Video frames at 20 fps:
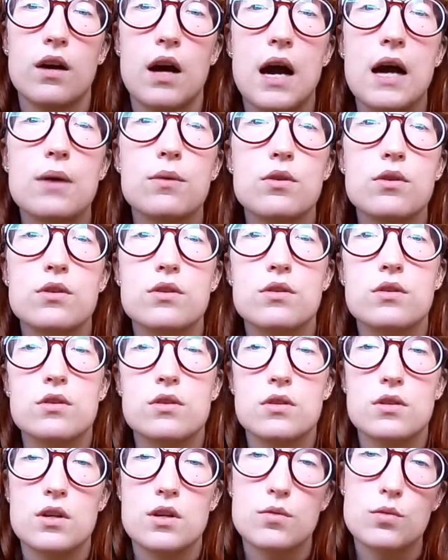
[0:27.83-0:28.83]
It
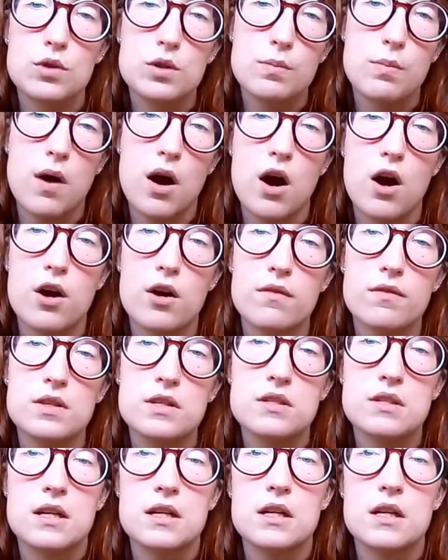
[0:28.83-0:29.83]
was a part of a
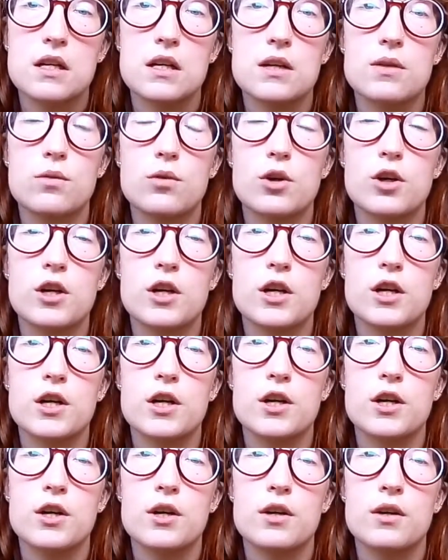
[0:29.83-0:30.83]
setting
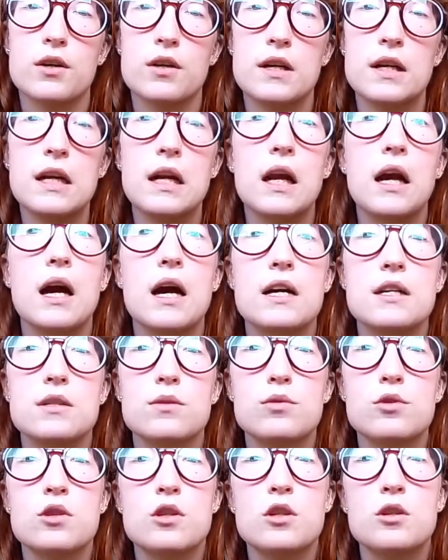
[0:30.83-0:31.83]
where
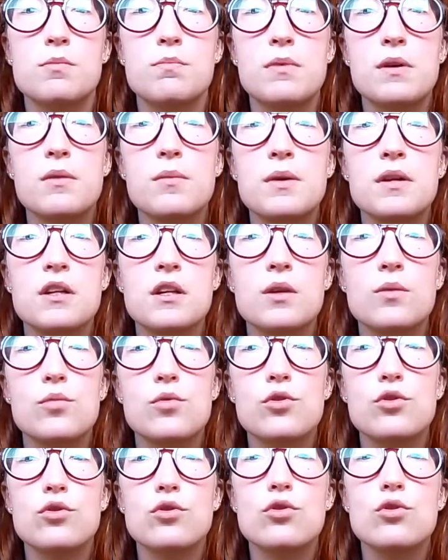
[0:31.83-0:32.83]
Maria-Theresa was experimenting
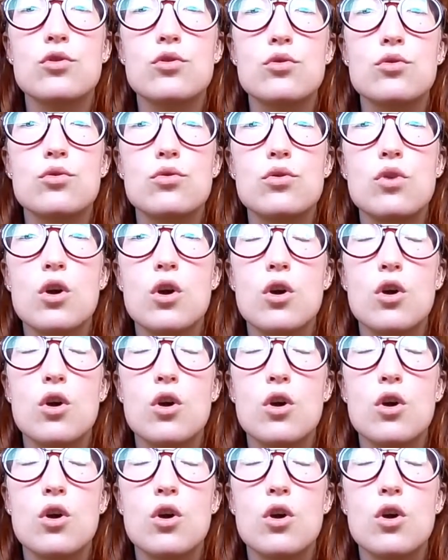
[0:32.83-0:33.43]
with new